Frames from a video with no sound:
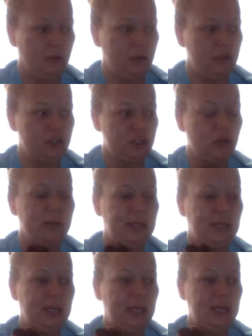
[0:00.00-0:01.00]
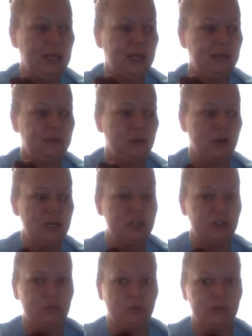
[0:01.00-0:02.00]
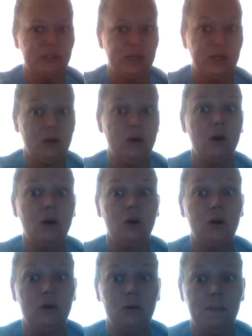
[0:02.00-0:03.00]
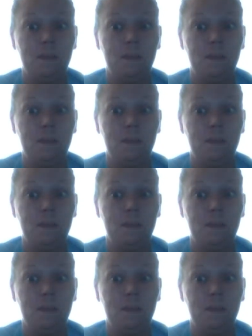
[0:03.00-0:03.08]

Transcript: showing any kind of aggression towards it at all.